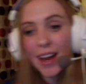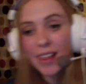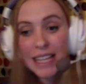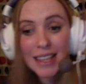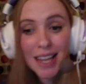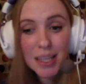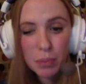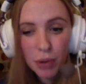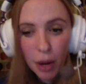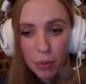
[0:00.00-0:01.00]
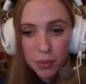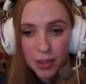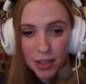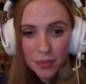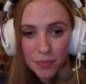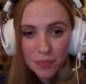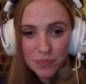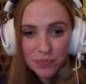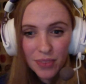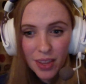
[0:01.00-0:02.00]
get a new shirt for Troy.
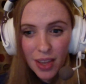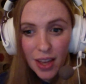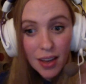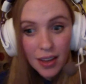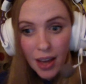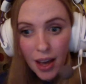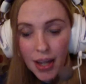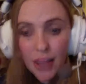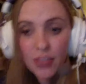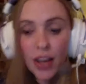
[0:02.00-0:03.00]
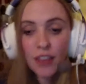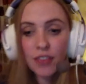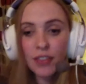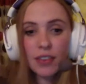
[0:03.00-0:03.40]
R1 for listen.